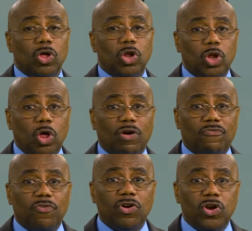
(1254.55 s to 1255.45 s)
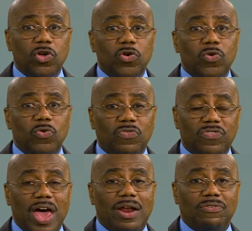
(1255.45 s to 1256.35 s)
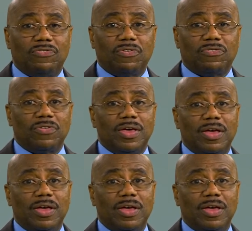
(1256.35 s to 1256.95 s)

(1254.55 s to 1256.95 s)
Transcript: Look for new challenges